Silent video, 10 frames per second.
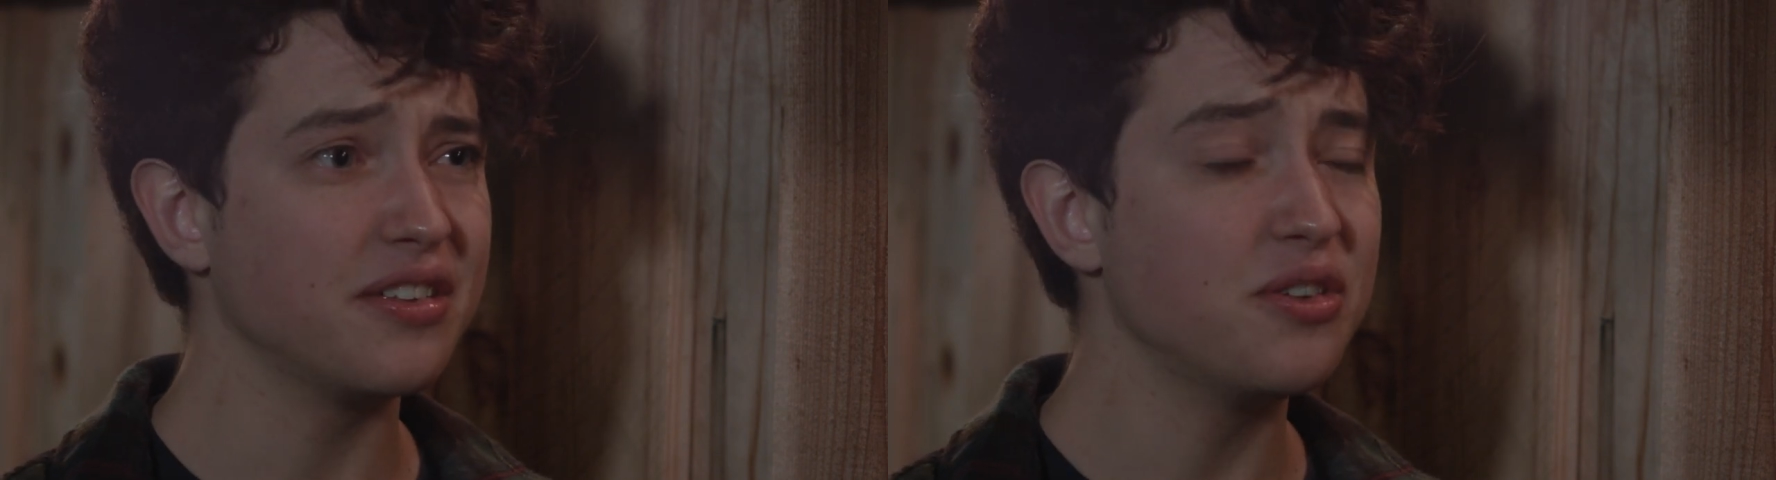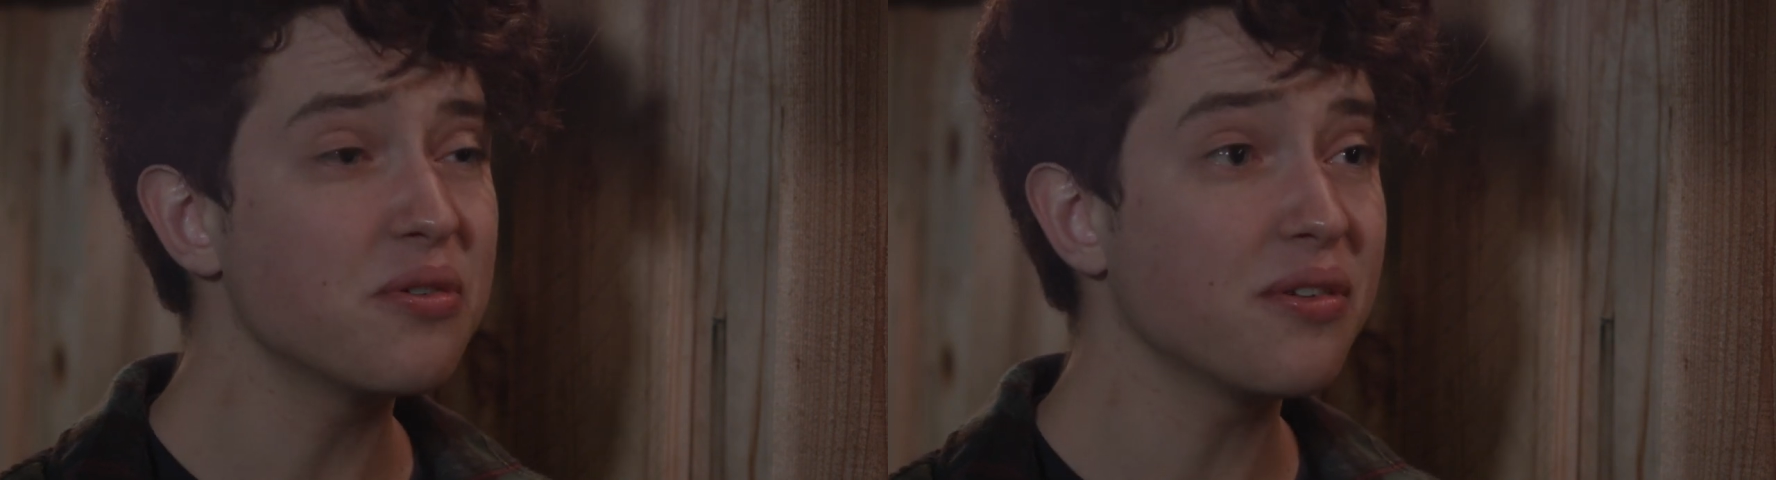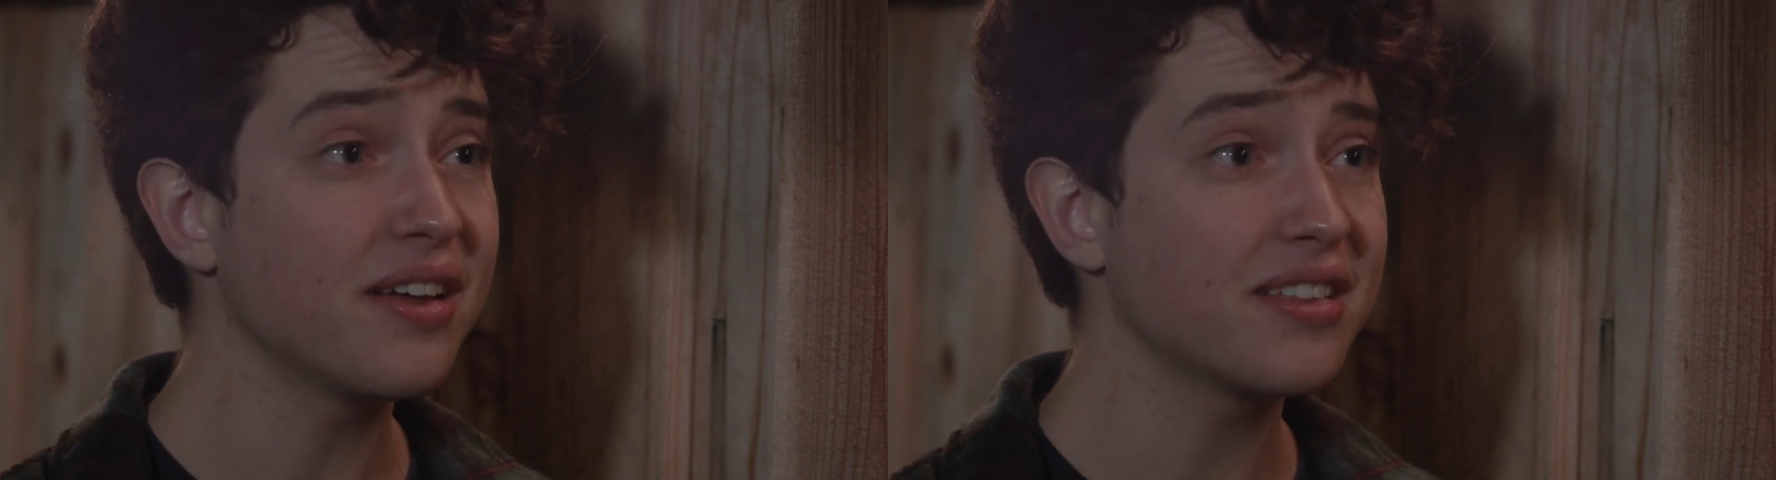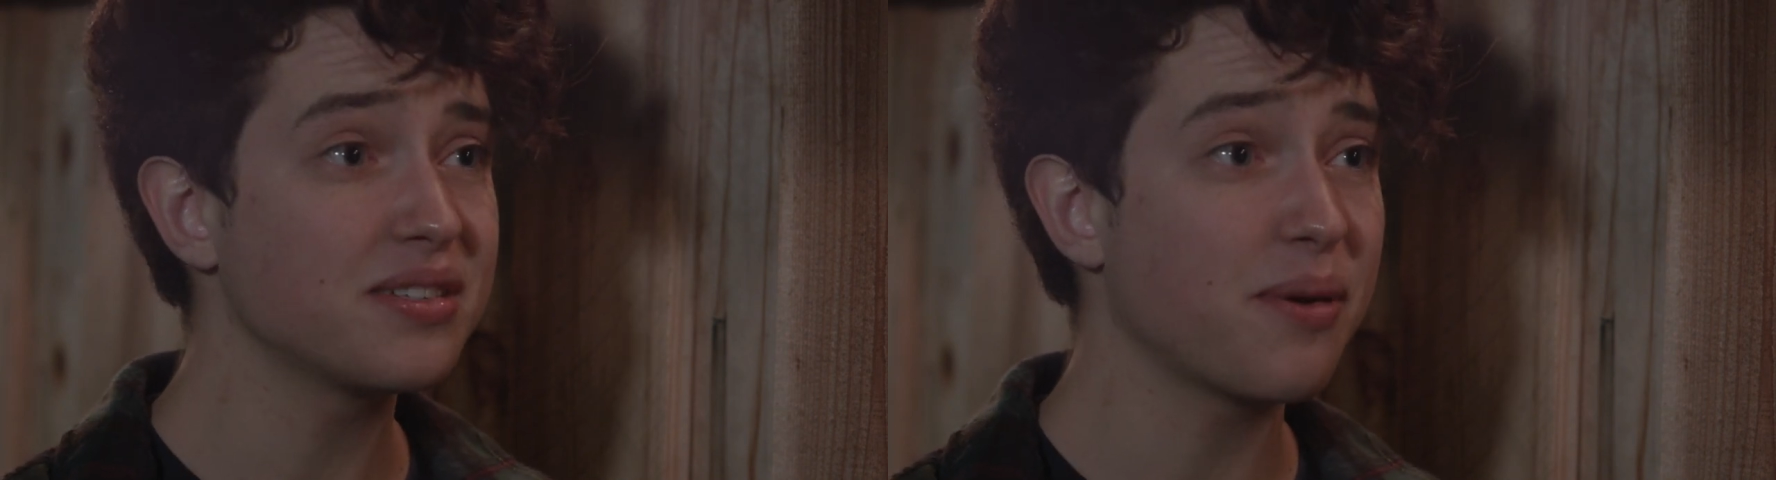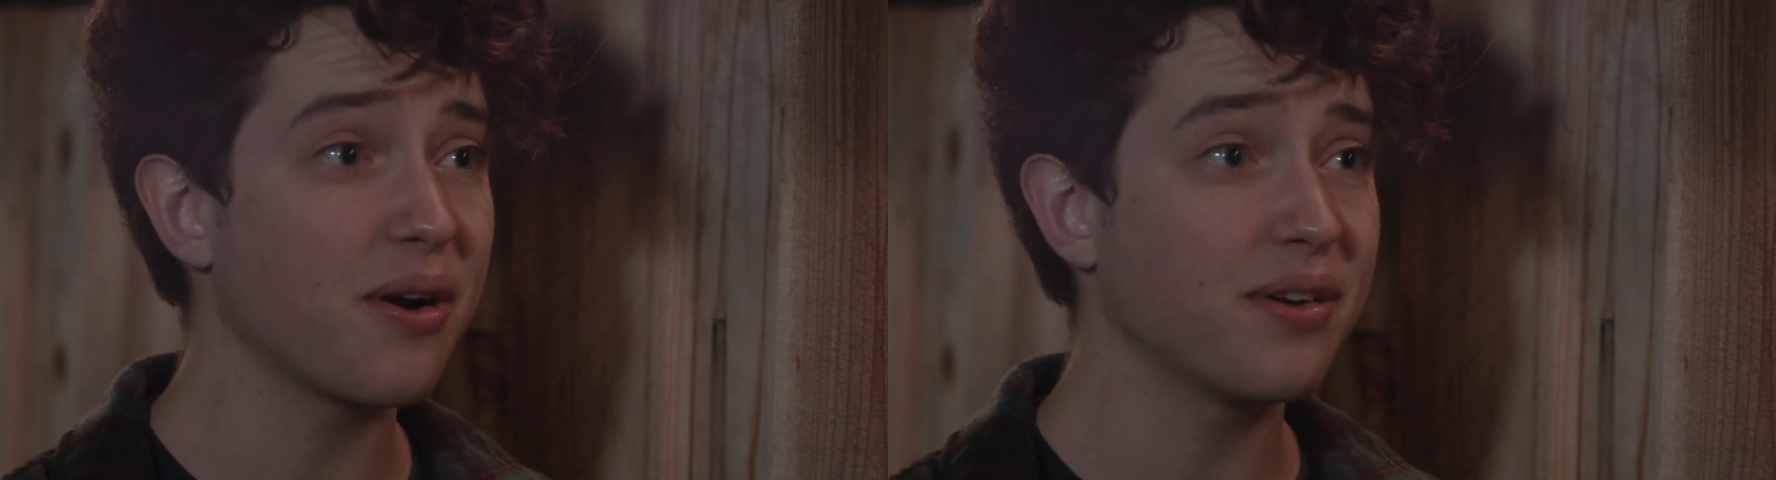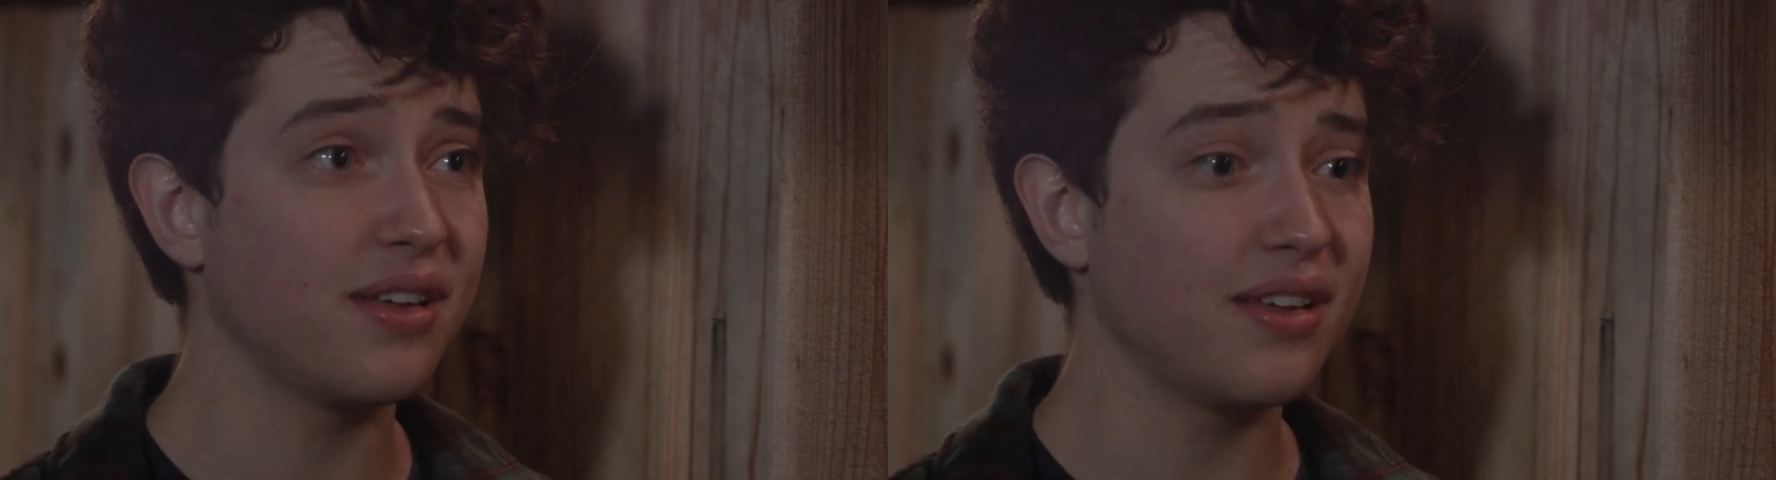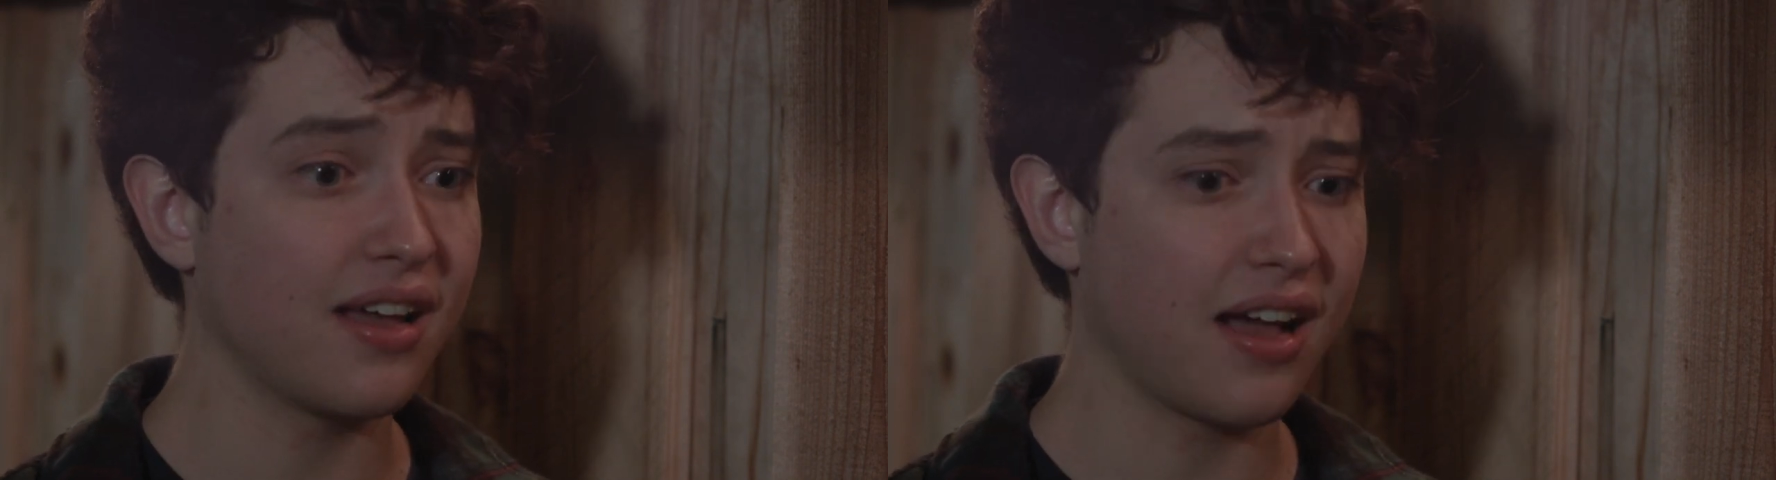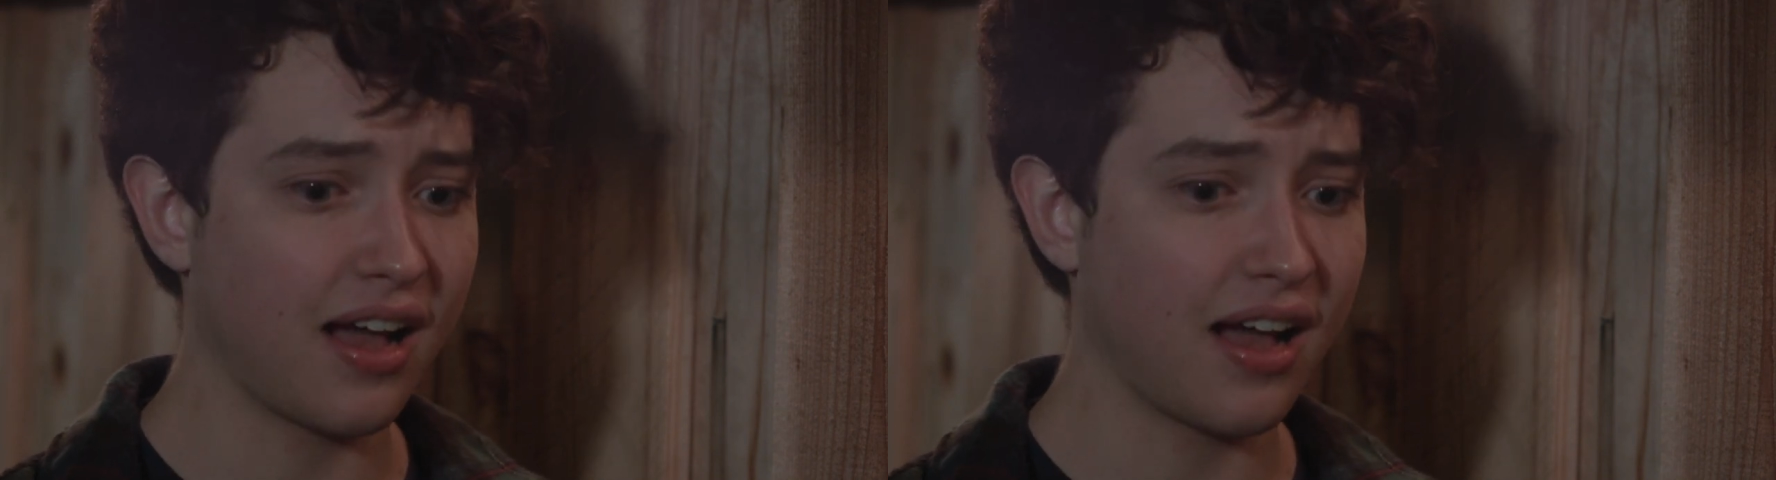You don't like this party.